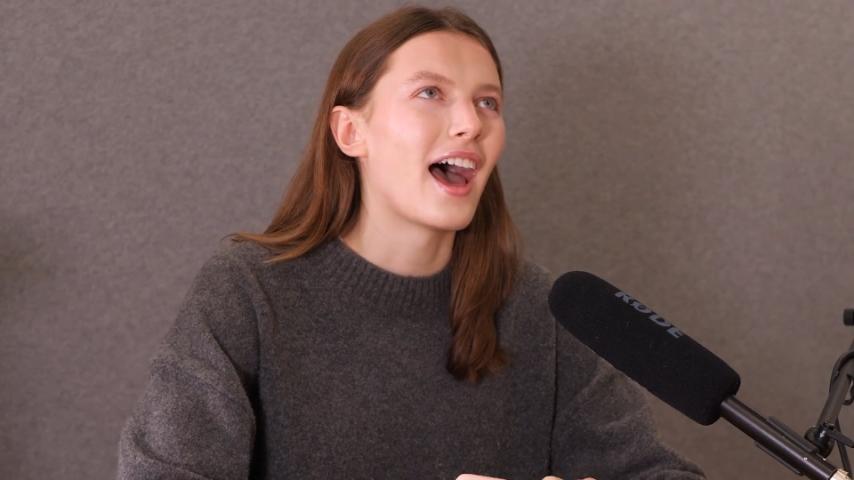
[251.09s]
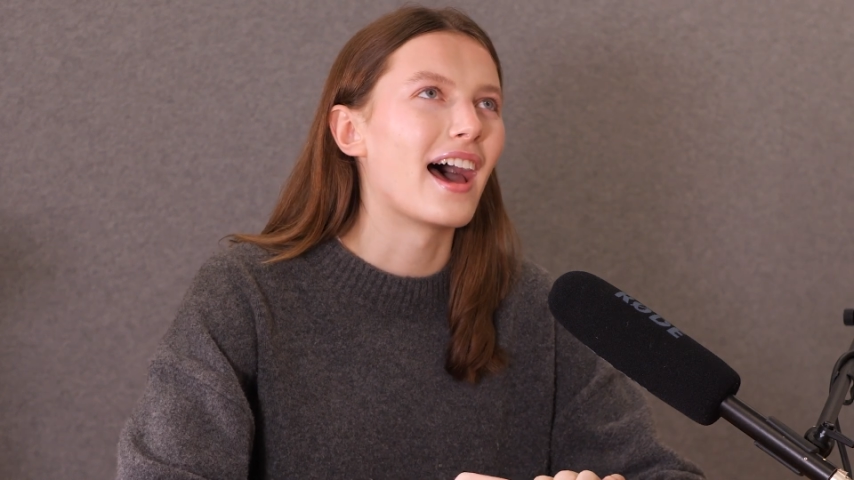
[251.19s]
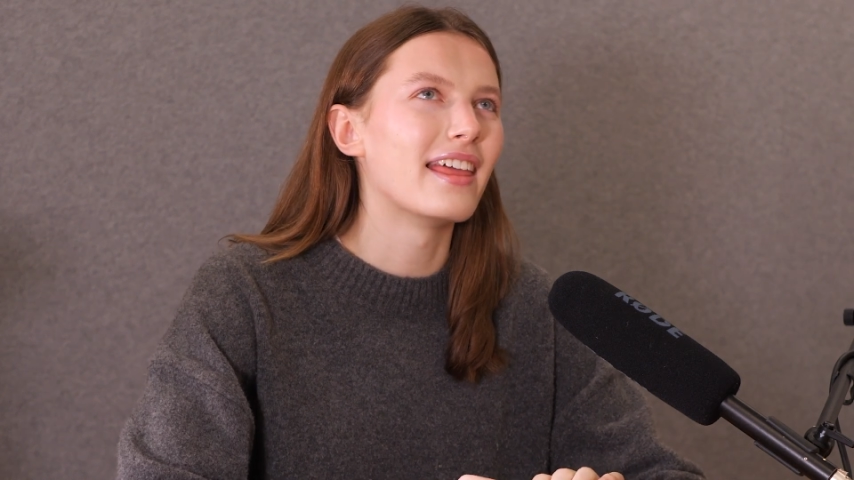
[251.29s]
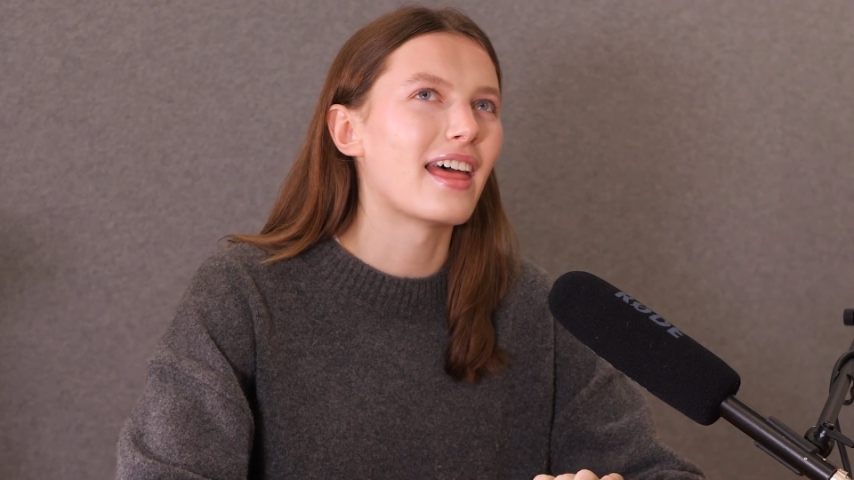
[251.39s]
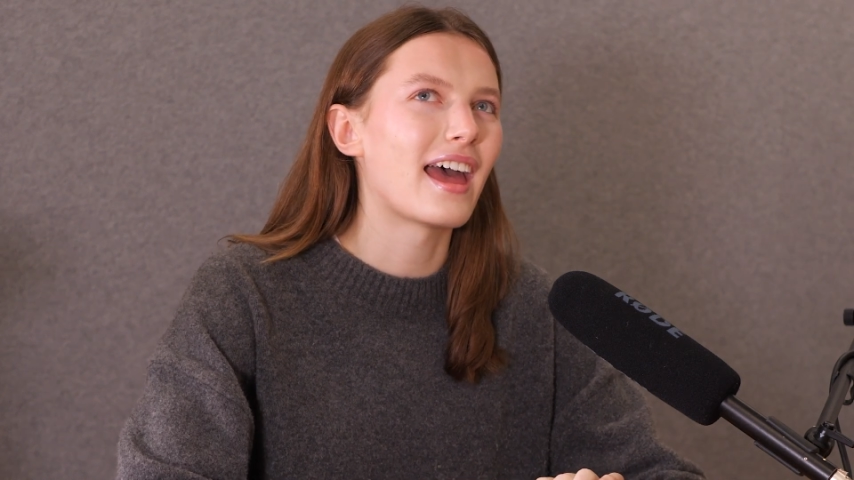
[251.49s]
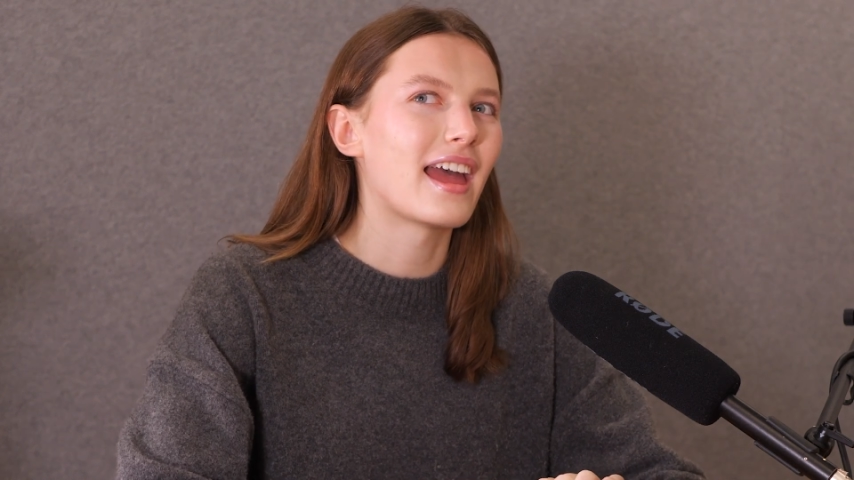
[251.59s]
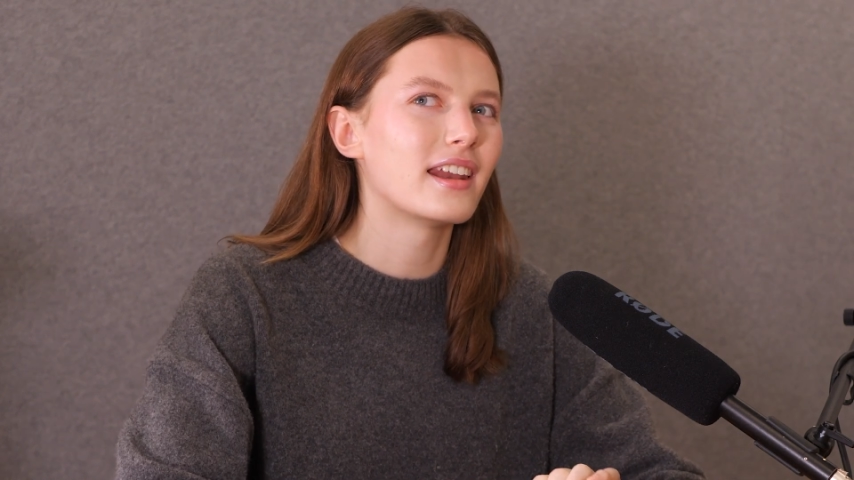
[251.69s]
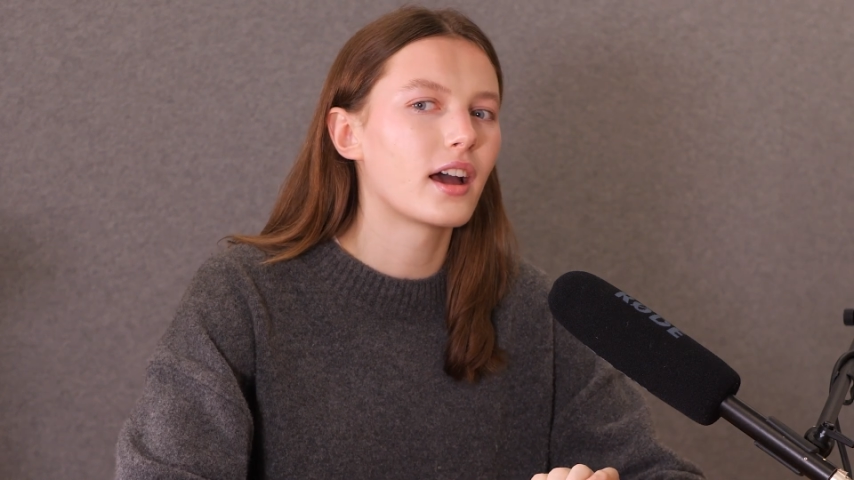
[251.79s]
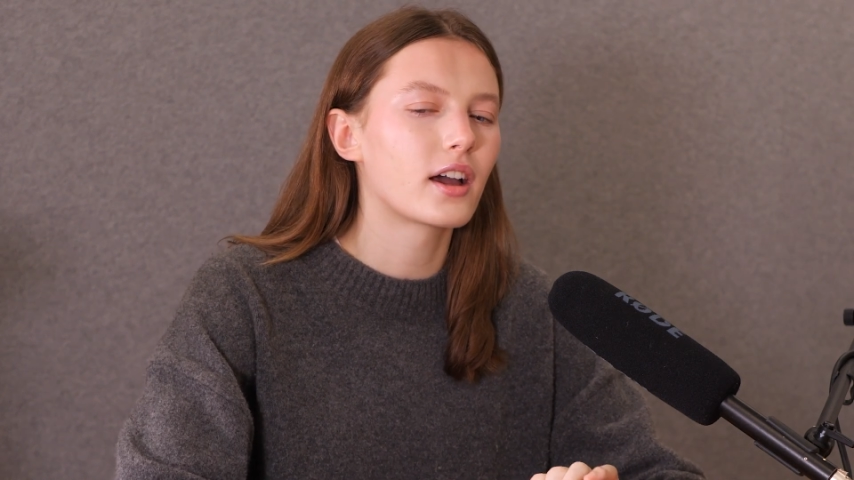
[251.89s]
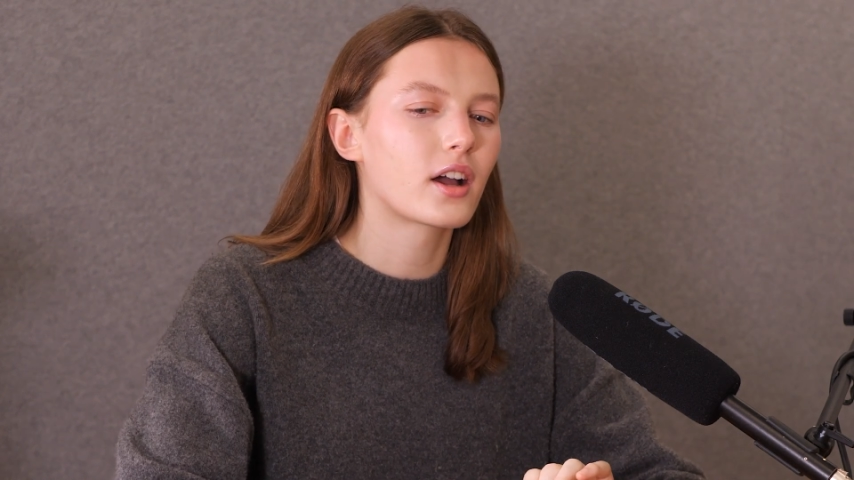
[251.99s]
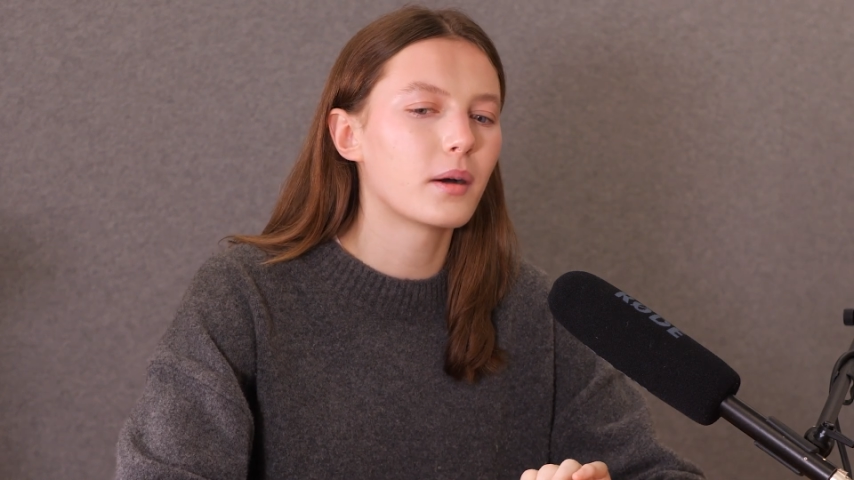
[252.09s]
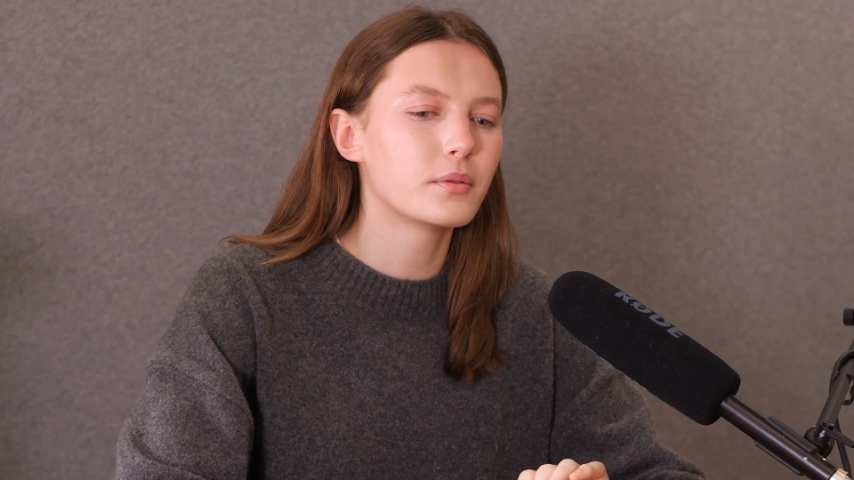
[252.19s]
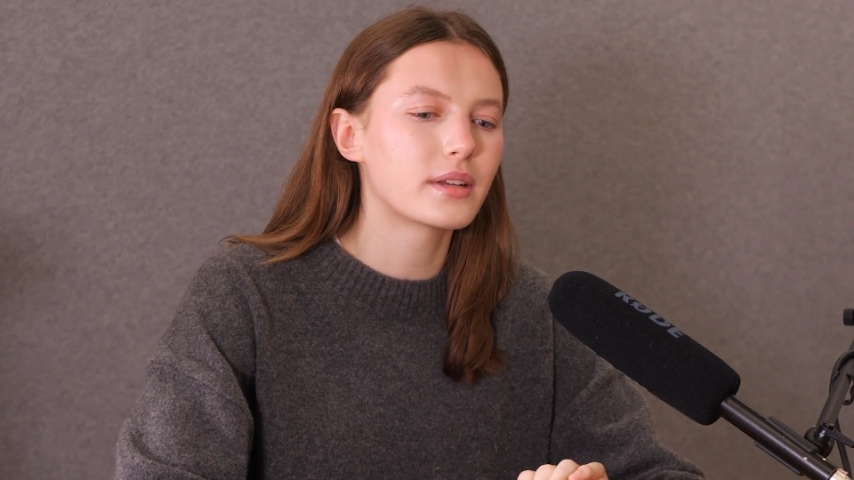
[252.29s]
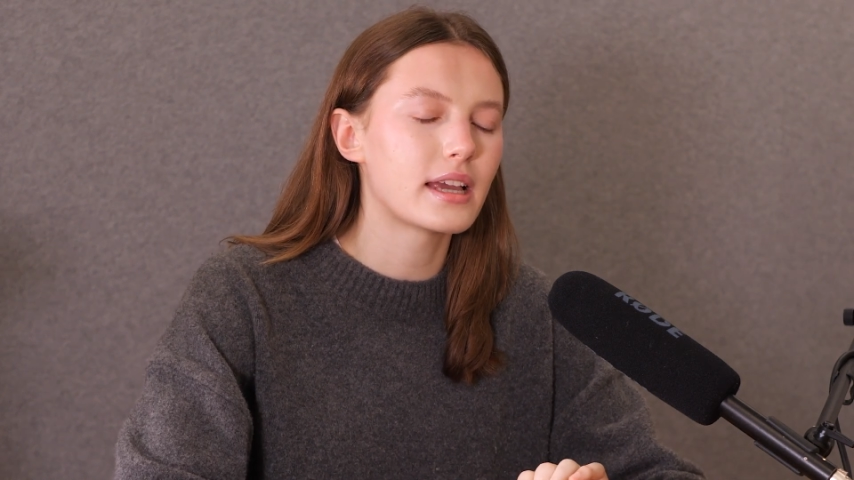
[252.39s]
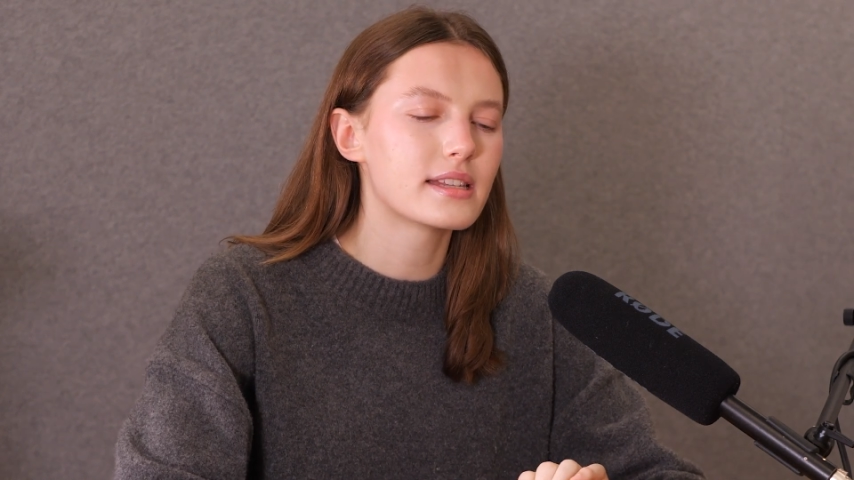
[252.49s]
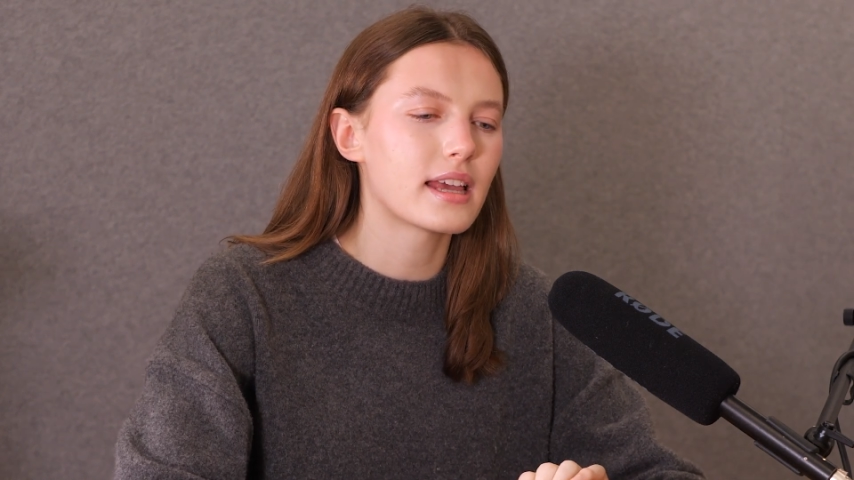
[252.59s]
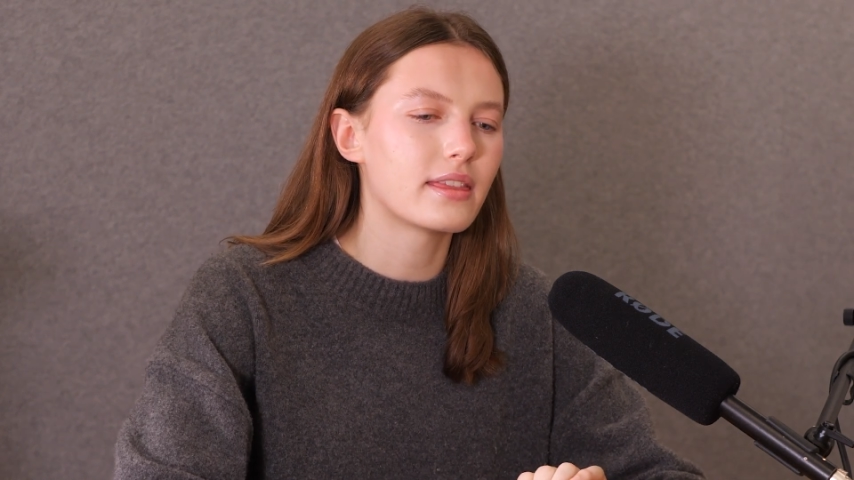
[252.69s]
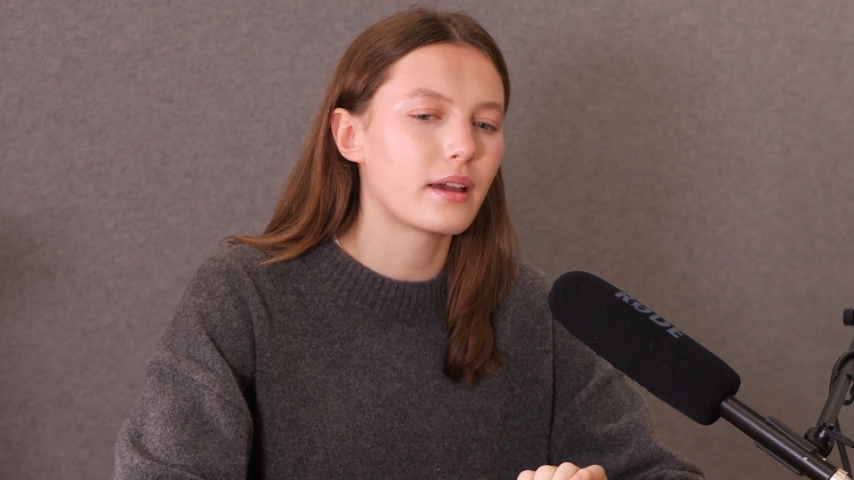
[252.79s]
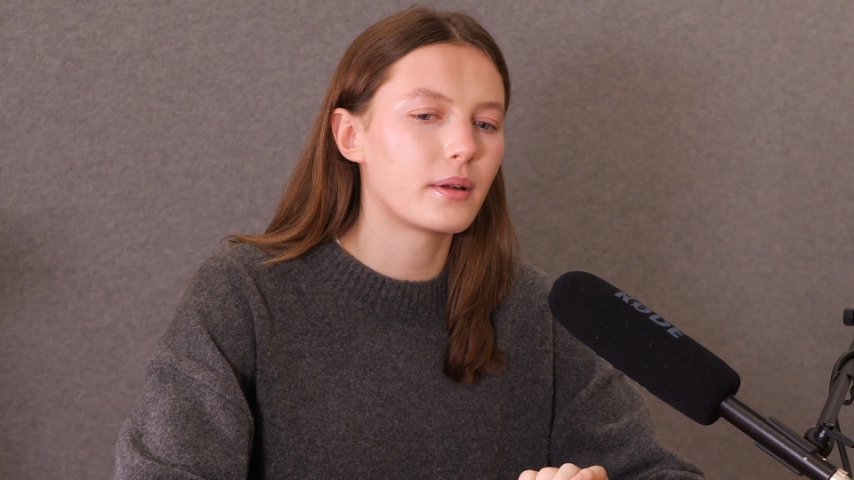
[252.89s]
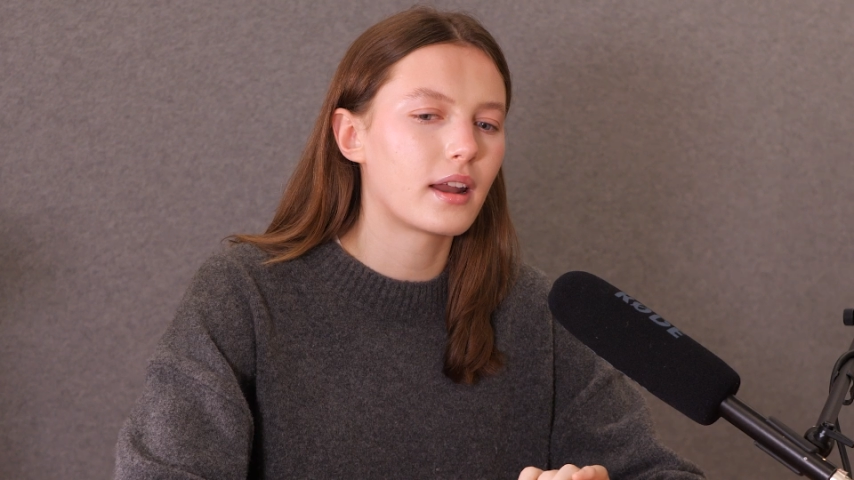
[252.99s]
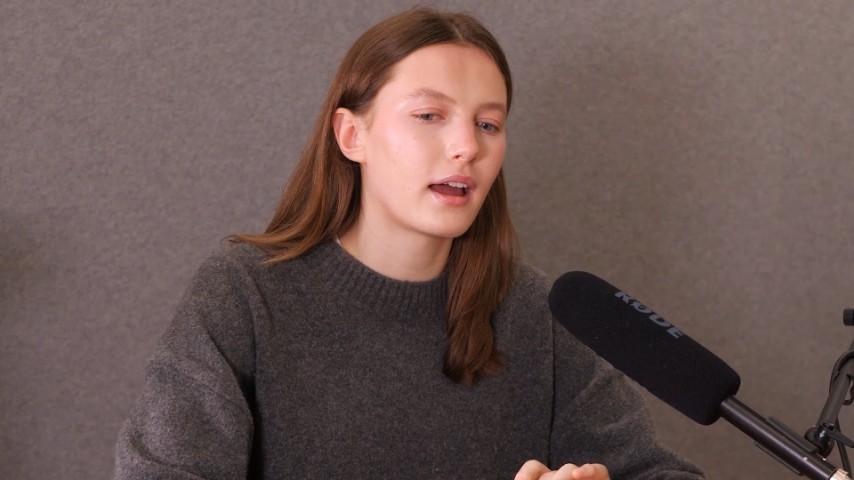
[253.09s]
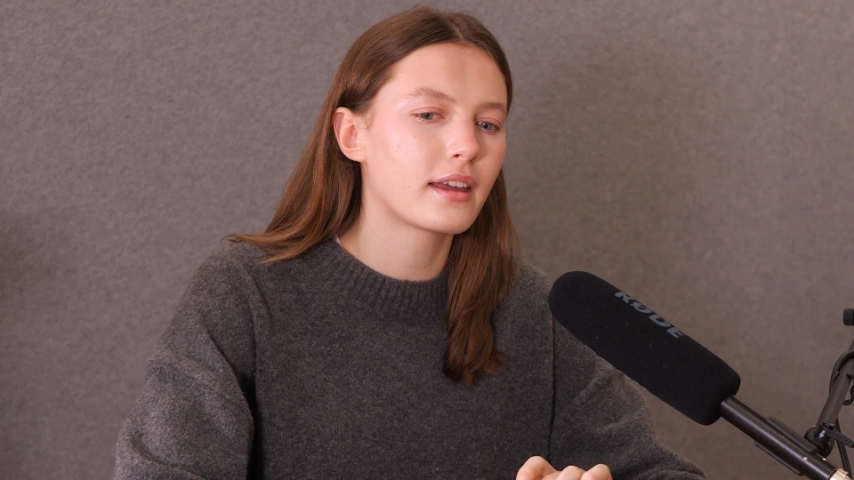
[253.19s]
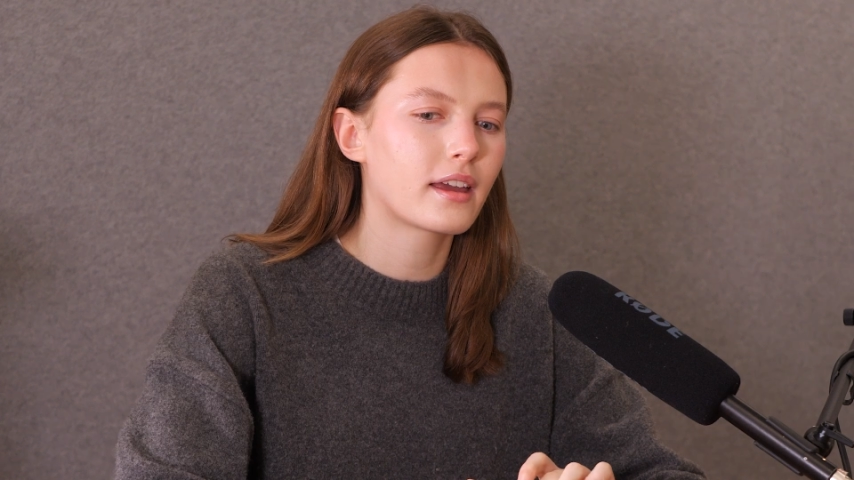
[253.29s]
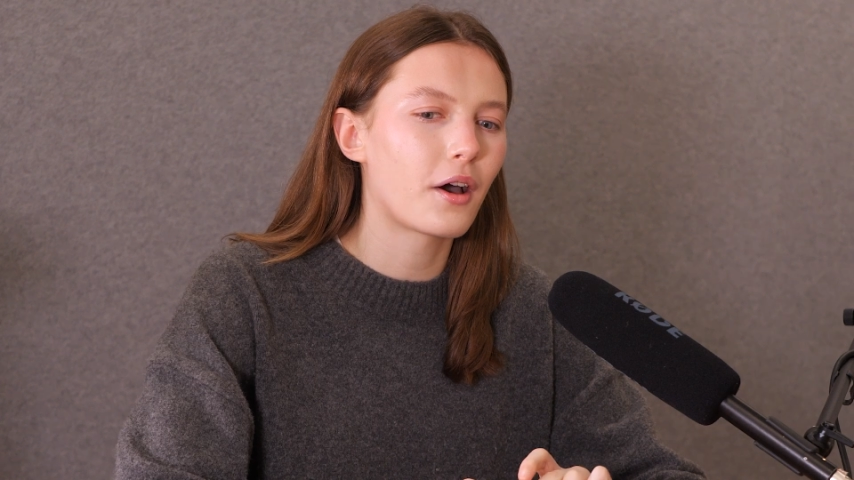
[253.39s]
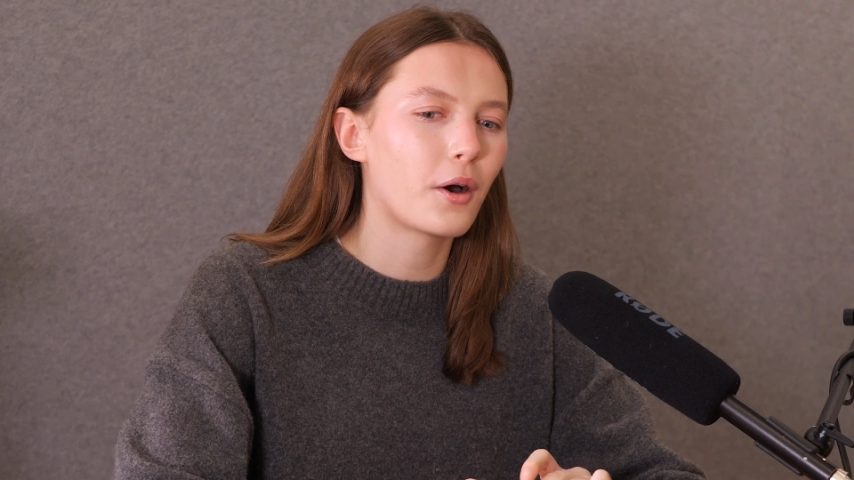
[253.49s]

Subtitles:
And then a couple days in, they were like,